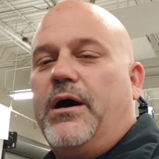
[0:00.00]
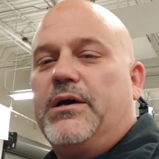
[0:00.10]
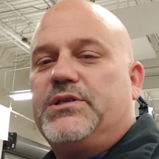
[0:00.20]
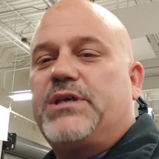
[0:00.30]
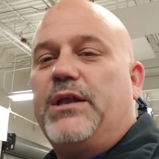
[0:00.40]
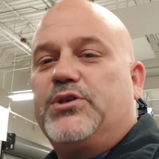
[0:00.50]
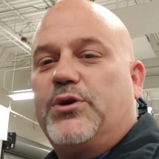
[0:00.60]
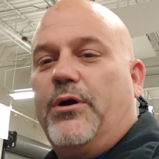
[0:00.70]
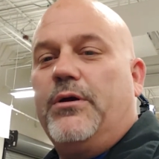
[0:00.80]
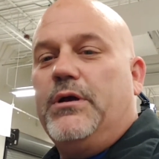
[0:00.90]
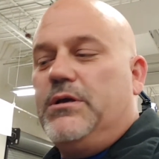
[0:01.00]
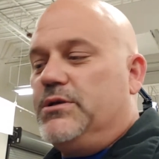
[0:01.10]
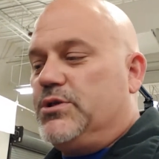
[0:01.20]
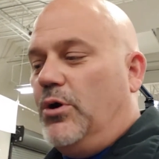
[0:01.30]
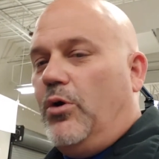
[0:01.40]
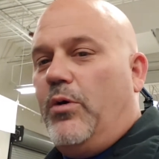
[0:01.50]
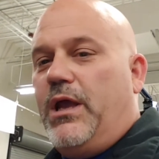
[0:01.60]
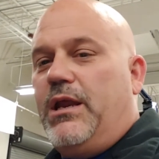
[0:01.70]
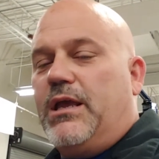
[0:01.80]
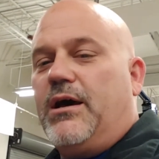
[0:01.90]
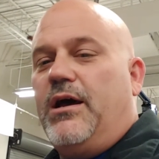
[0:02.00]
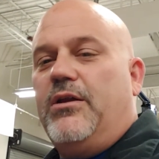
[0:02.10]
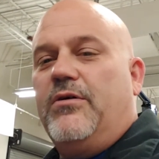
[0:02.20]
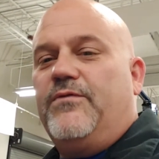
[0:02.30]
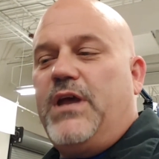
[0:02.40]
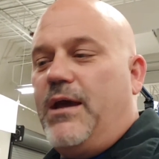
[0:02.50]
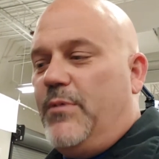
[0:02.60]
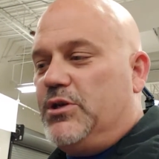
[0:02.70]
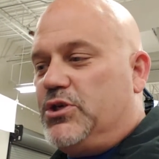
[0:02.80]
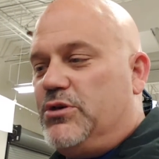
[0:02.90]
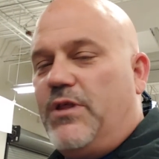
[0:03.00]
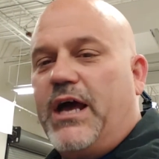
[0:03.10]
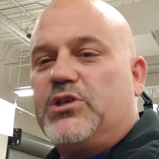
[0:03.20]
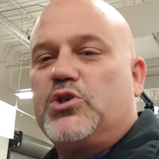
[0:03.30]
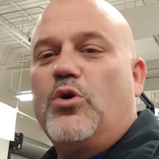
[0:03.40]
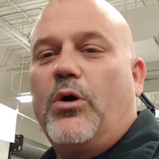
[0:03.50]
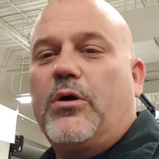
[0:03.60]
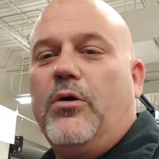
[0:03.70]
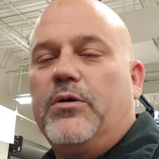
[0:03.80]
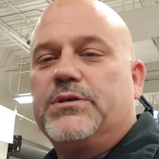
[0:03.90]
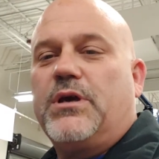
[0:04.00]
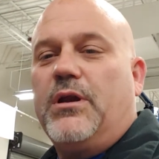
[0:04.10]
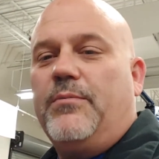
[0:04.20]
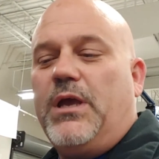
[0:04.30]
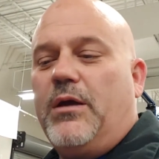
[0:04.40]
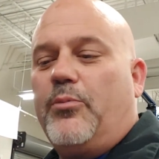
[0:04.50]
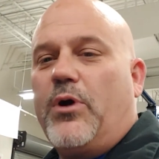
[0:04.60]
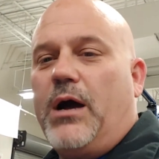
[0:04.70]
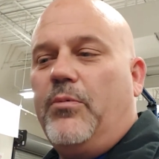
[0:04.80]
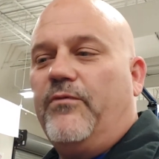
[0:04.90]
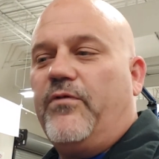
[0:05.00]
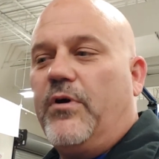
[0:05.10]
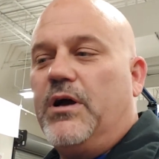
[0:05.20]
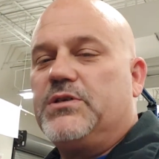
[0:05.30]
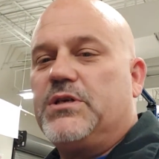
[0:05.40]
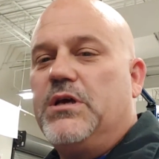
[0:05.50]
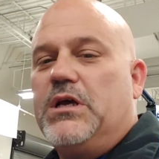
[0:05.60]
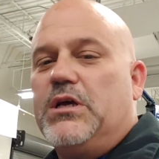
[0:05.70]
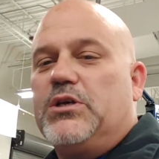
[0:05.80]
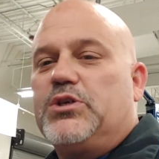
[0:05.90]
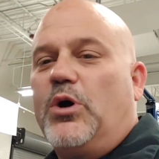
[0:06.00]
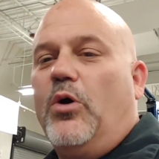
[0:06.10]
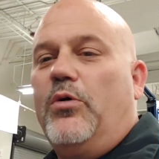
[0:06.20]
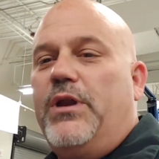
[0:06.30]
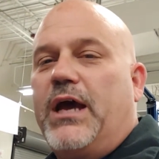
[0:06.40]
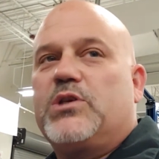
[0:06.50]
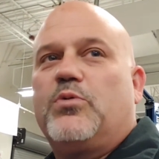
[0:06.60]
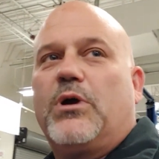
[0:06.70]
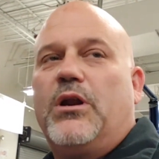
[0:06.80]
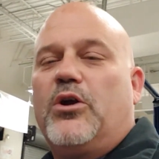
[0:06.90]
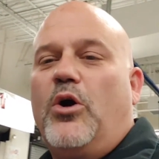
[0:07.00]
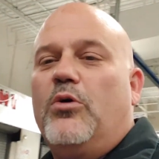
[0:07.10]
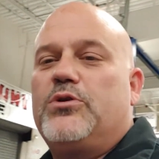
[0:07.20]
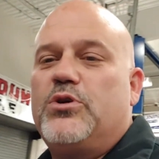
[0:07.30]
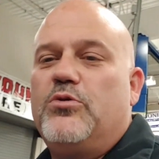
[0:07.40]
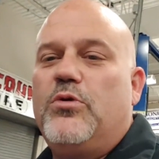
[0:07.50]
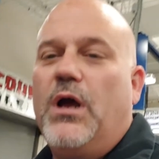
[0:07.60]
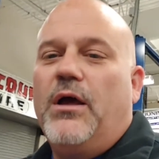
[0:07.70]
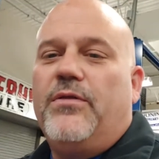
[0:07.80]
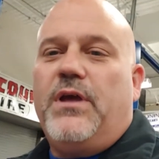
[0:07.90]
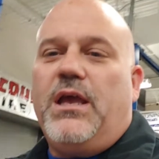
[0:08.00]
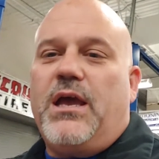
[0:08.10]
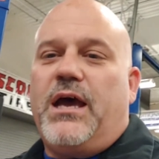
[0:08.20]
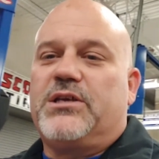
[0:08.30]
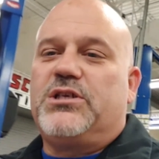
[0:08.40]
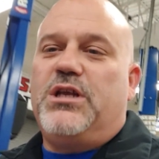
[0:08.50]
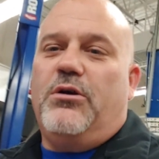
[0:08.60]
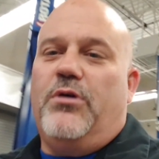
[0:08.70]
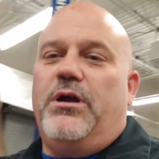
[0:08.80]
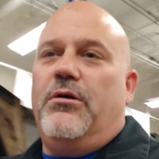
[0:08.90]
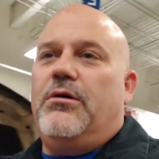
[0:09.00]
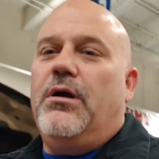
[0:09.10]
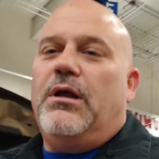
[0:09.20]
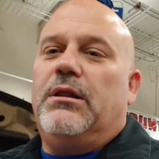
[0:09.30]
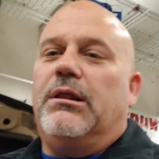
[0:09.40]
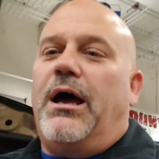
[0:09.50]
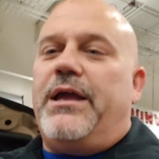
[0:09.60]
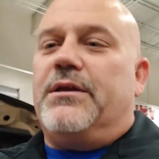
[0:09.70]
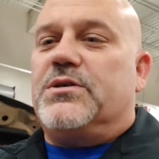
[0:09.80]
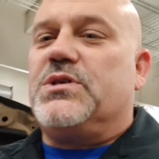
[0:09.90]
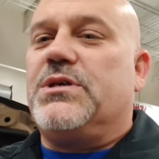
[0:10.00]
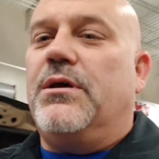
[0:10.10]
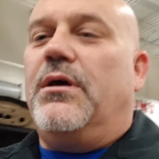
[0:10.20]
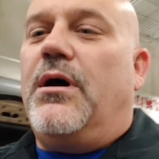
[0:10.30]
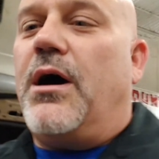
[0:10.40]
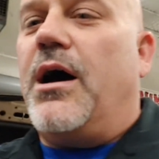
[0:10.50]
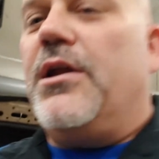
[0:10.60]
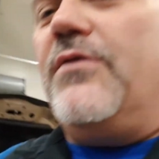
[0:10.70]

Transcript: sensor. So any kind of damage to that snorkel is going to be a problem for us. So next we're going to go to the exterior lights on